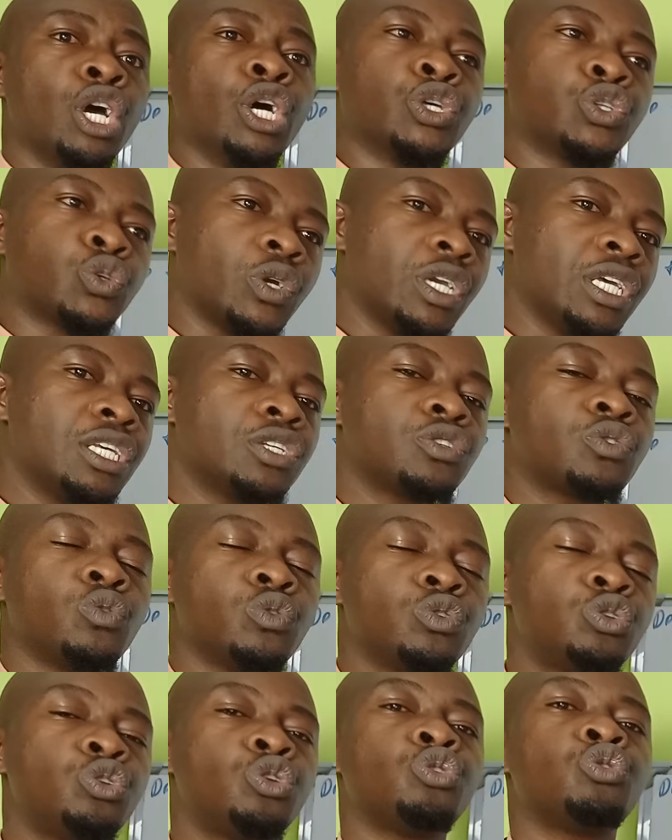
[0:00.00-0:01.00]
So it is
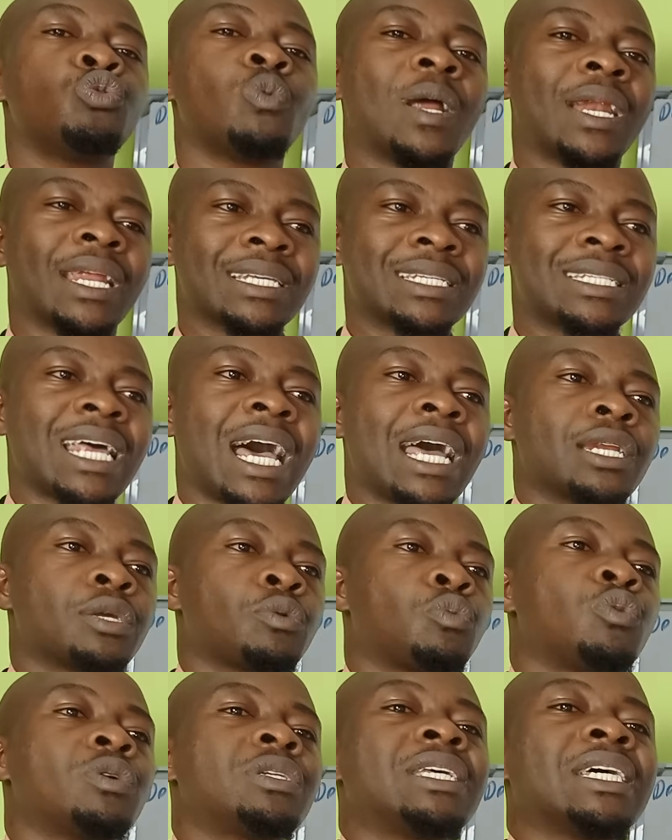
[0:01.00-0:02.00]
good you understand
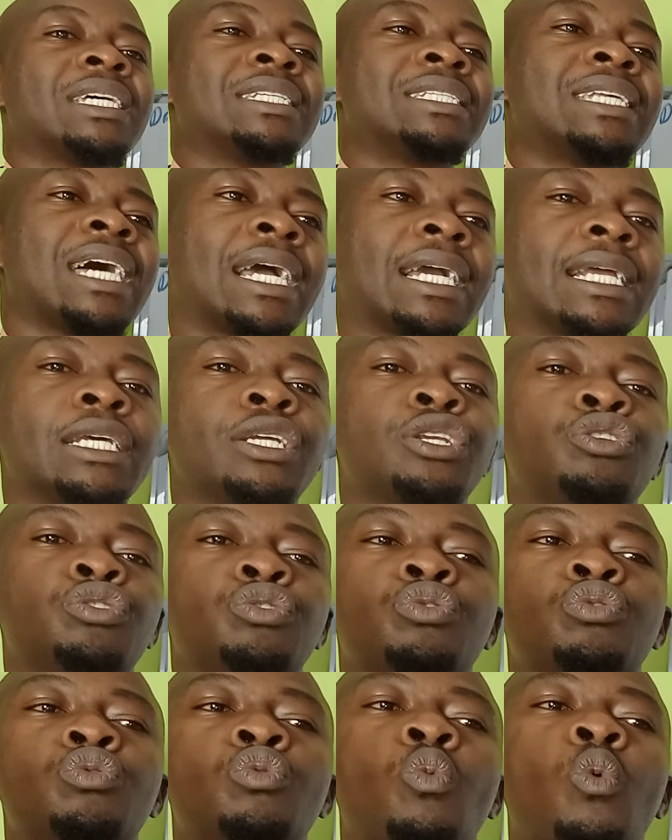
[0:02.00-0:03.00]
what exactly do
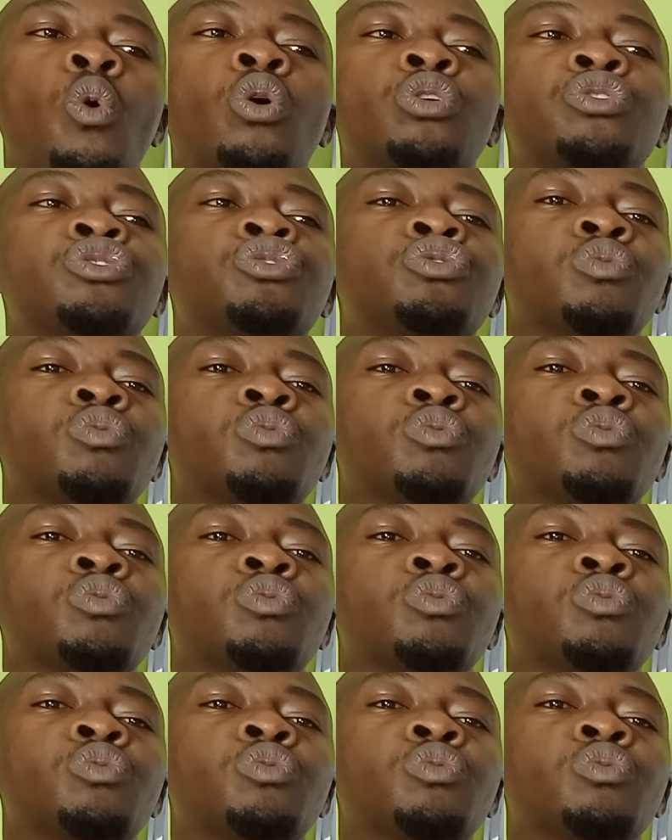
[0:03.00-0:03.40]
you want